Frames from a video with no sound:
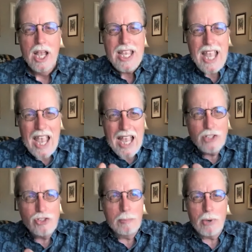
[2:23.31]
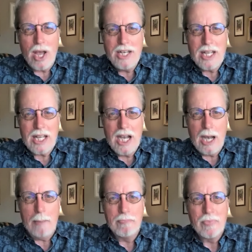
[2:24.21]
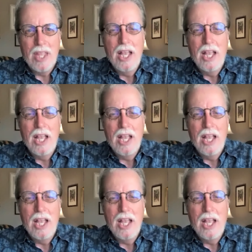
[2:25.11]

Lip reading: He hands the bride the cup.